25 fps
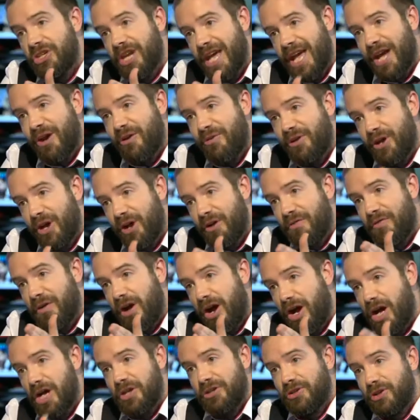area of
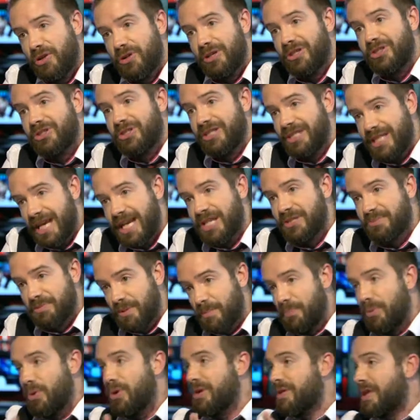ideology. Yes, the
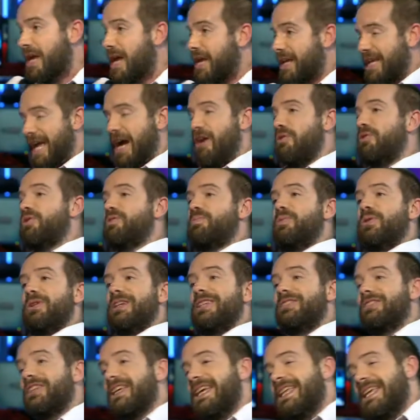point. Yeah, this, Carole's point
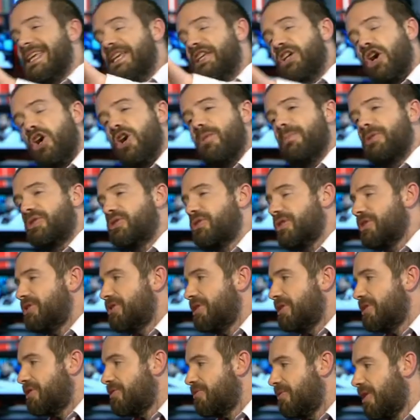and, is that he's he right, can't be trusted
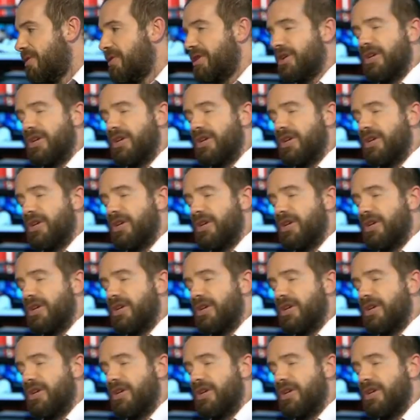no, to run the